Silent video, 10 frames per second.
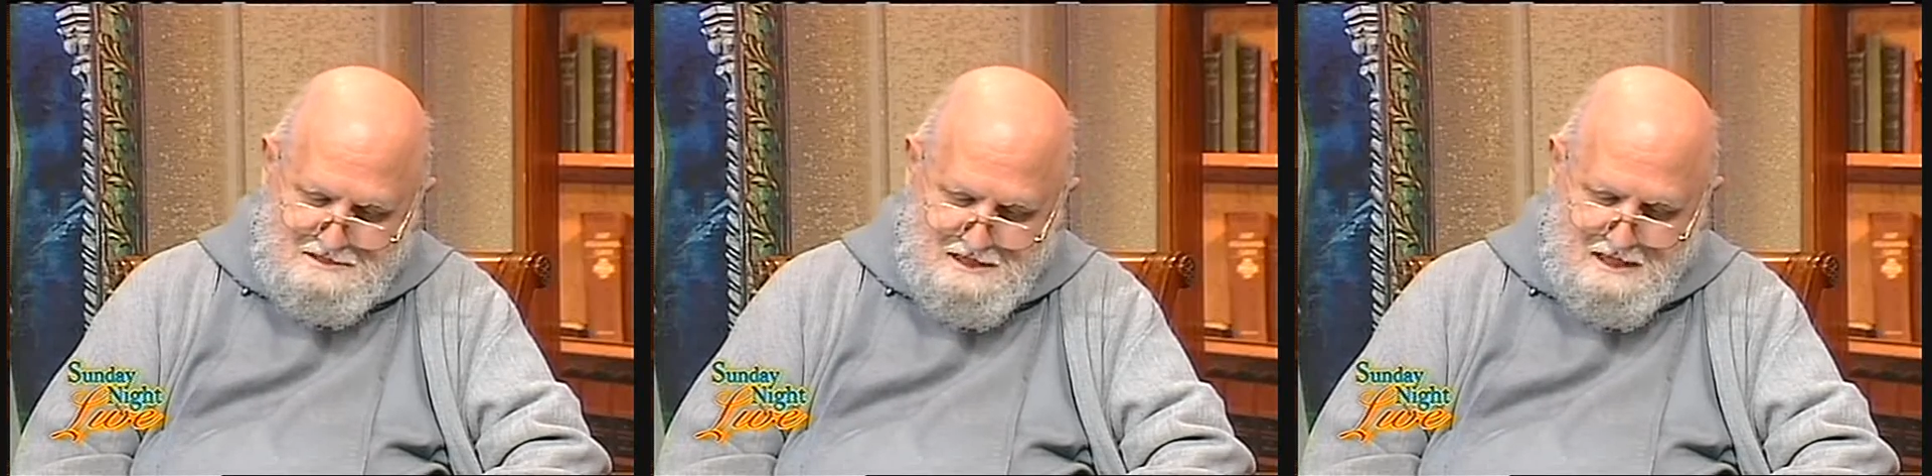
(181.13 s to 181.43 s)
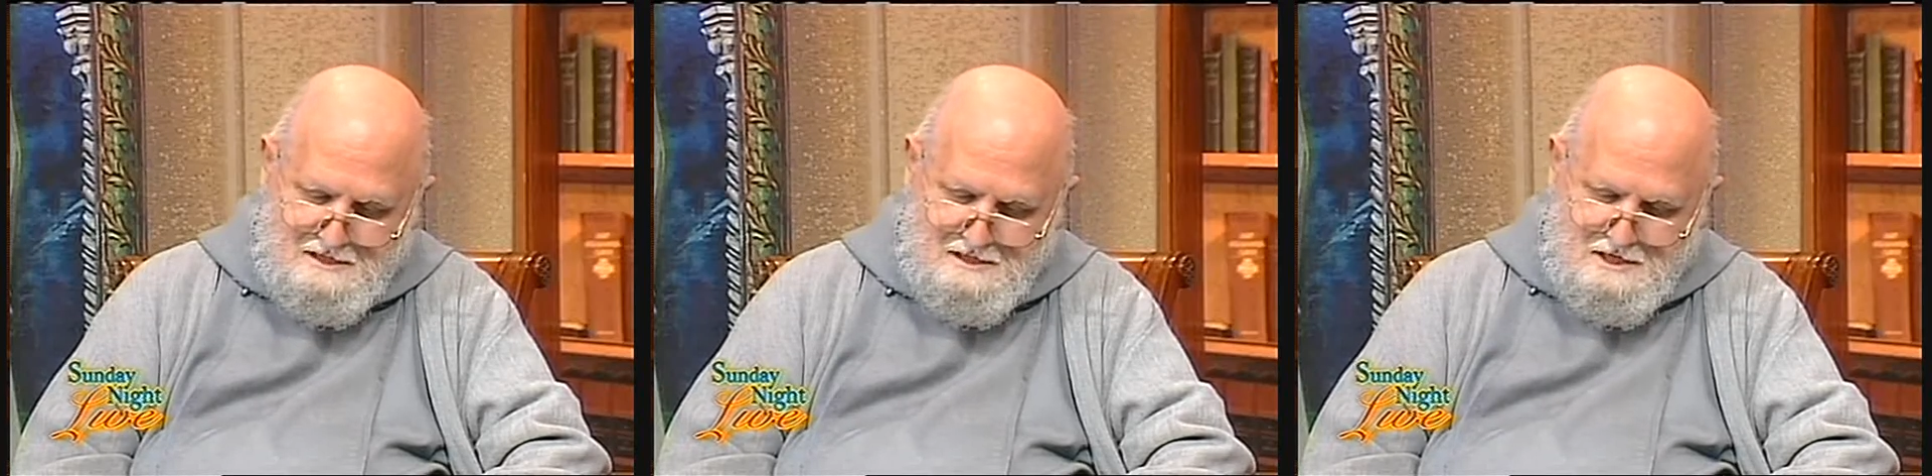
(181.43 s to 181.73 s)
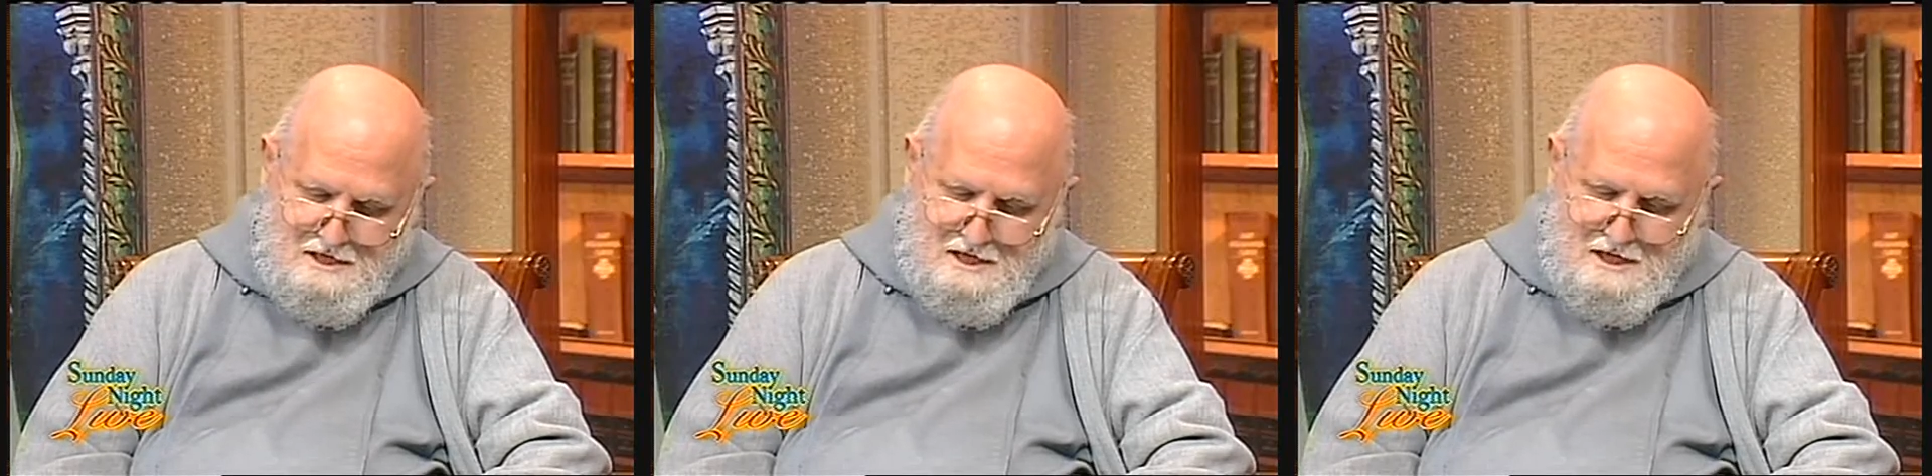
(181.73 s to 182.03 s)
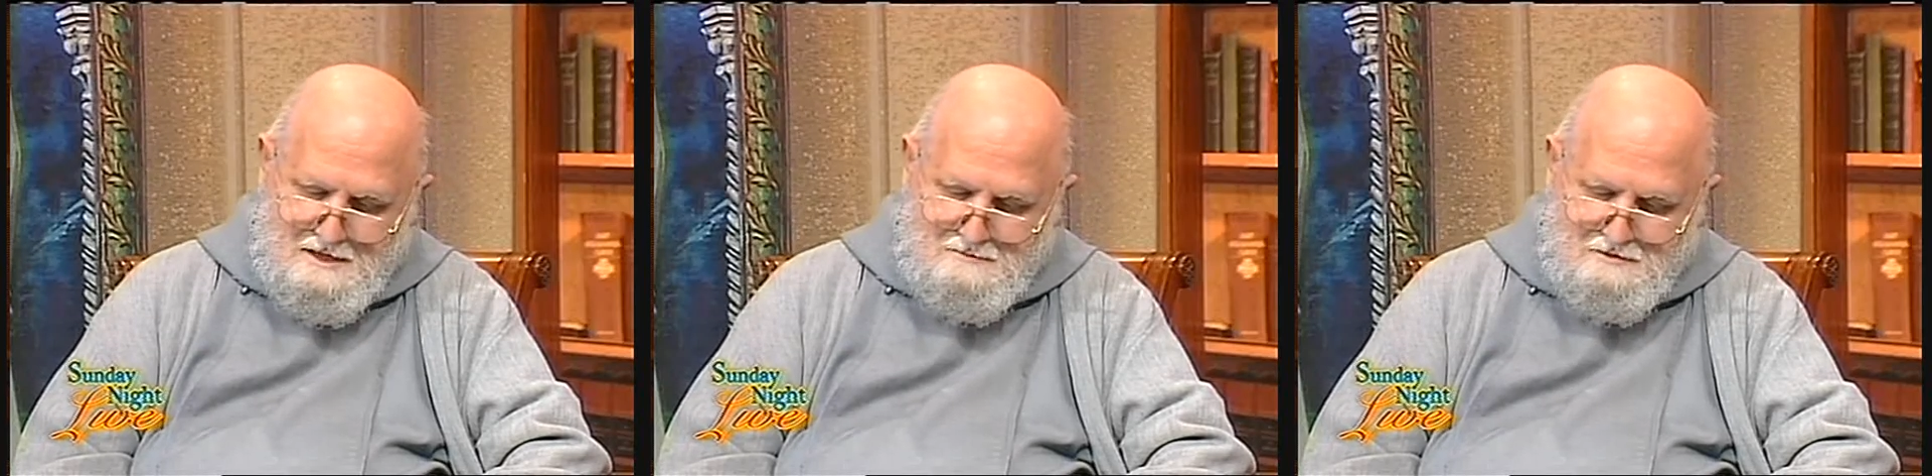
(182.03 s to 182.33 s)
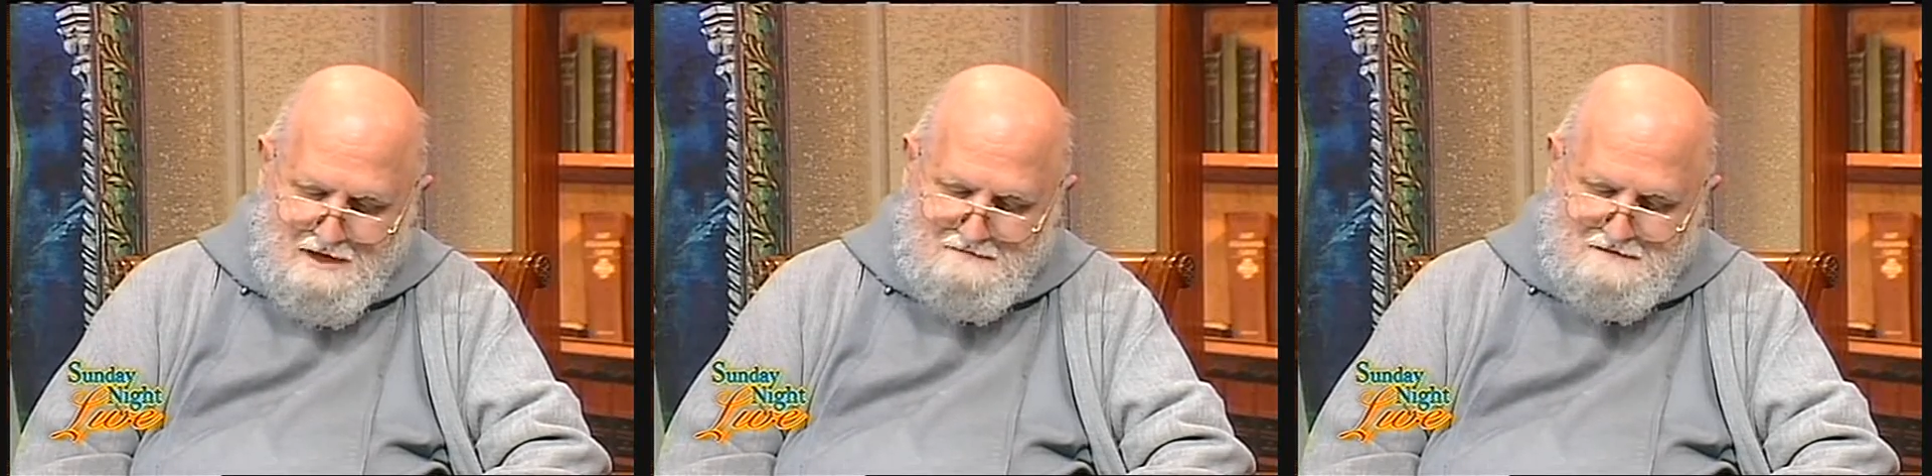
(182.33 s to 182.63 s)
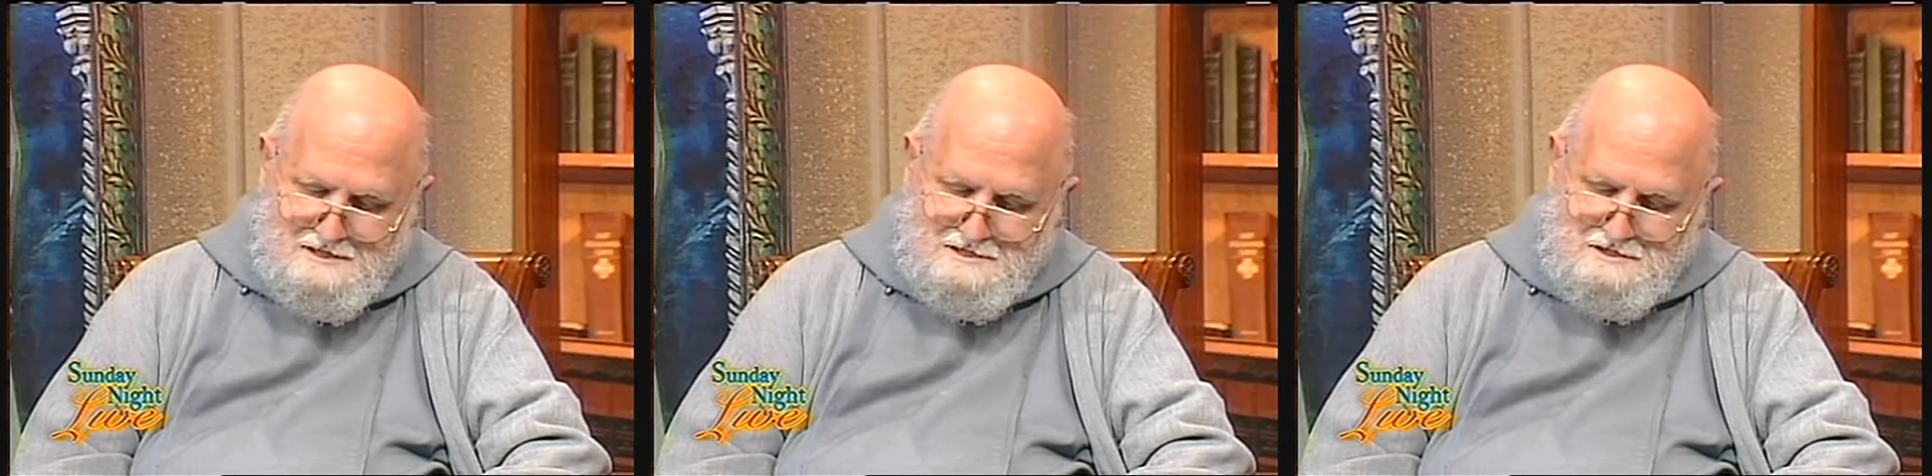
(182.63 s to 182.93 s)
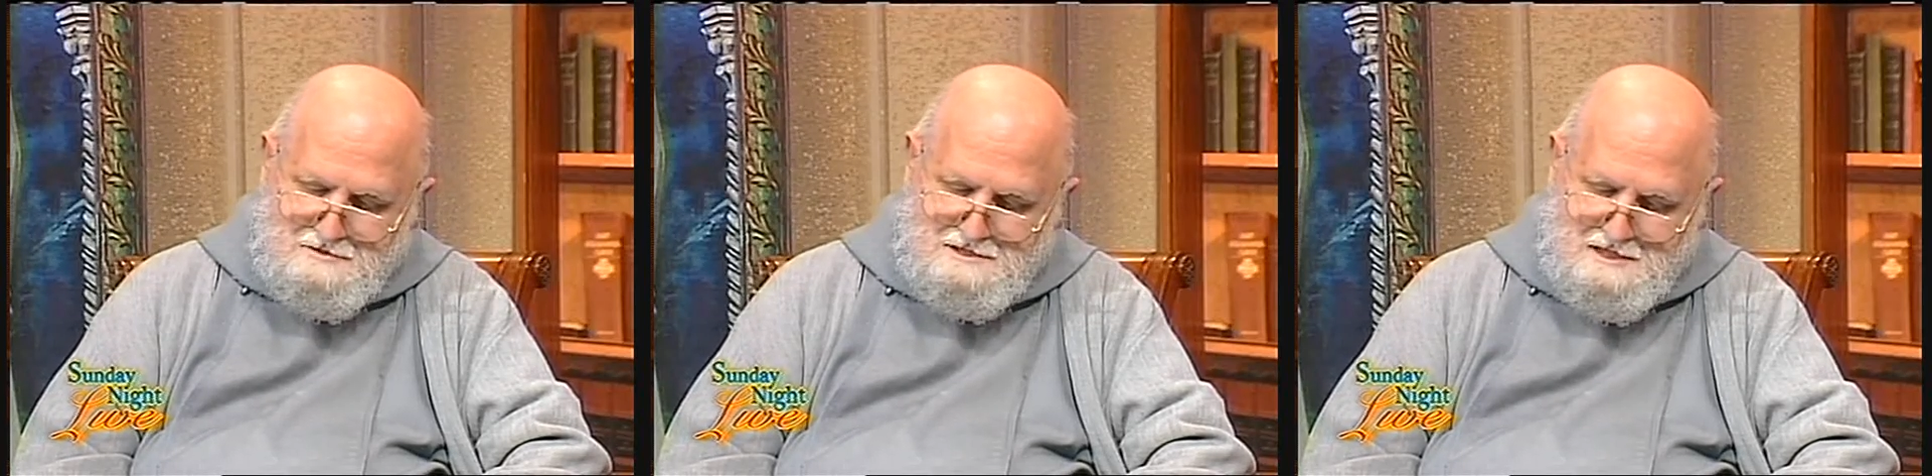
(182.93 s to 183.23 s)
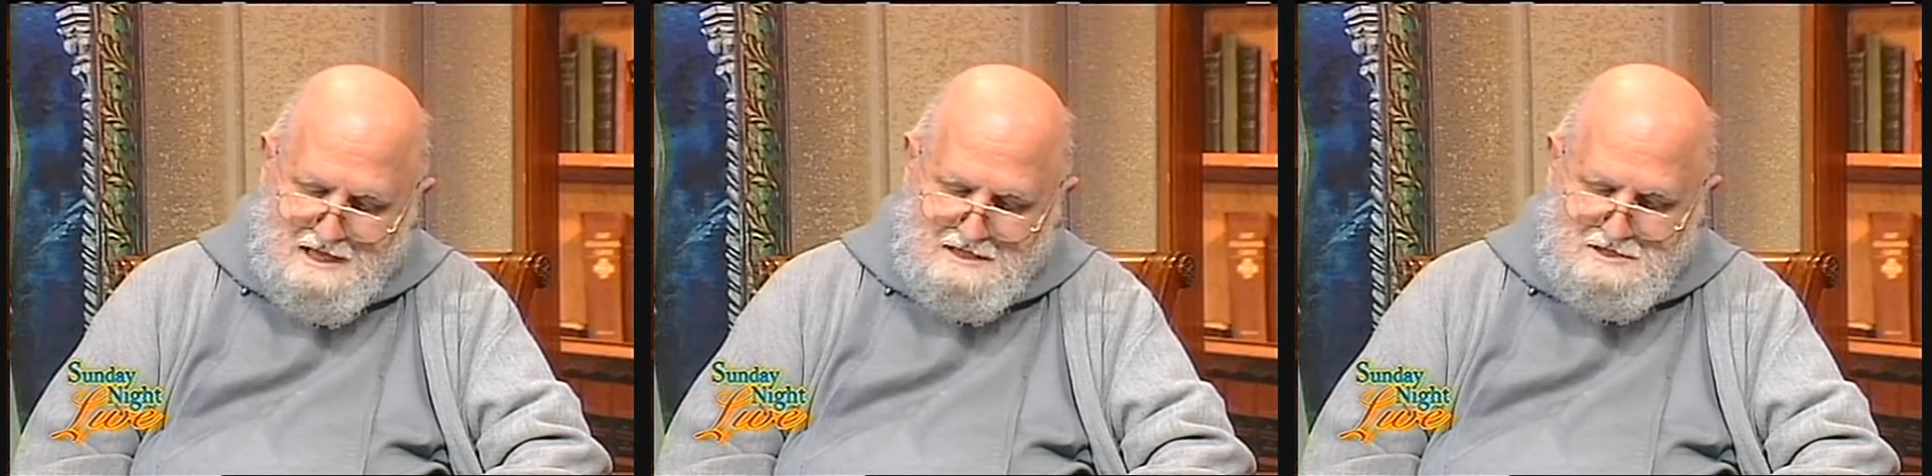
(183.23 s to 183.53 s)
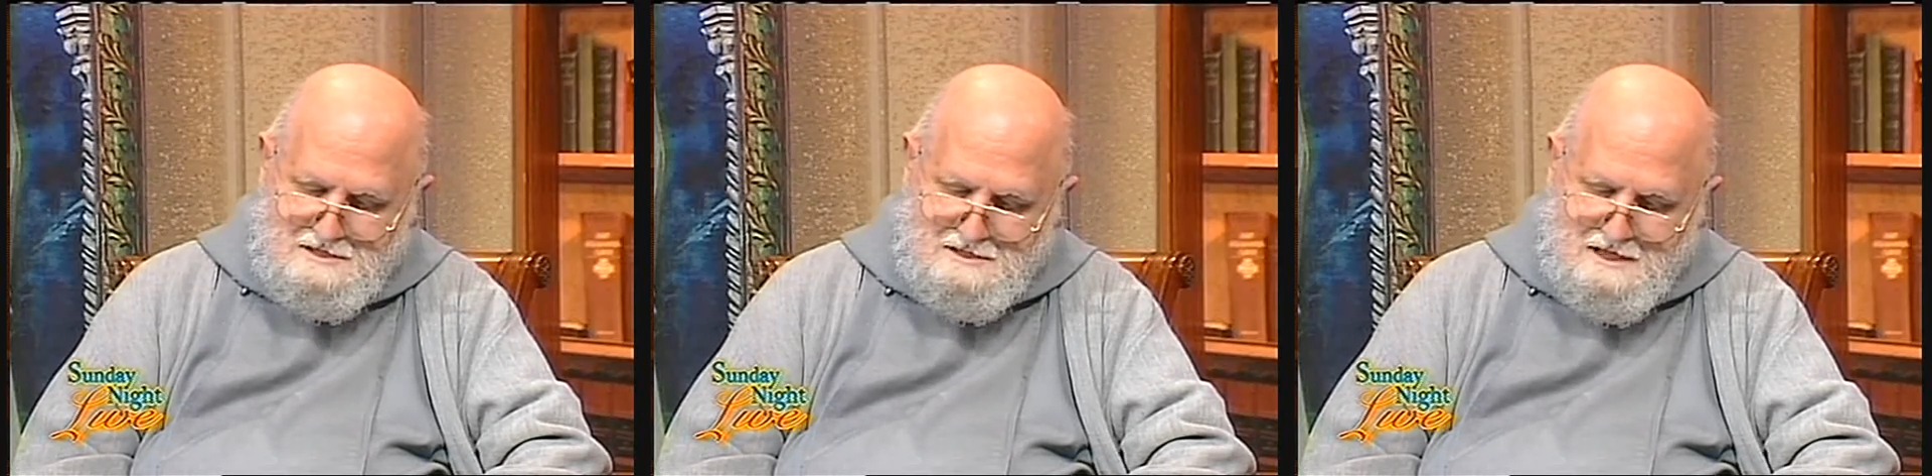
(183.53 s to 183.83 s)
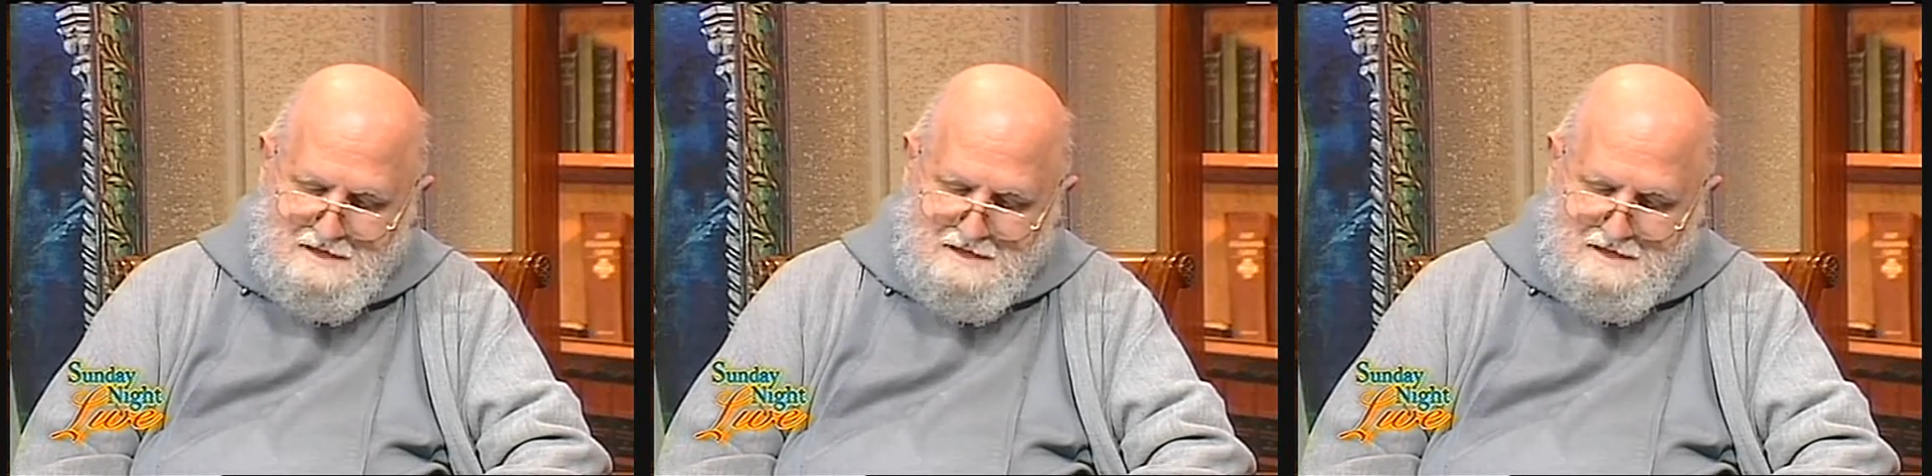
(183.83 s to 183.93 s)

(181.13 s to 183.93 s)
It's a private association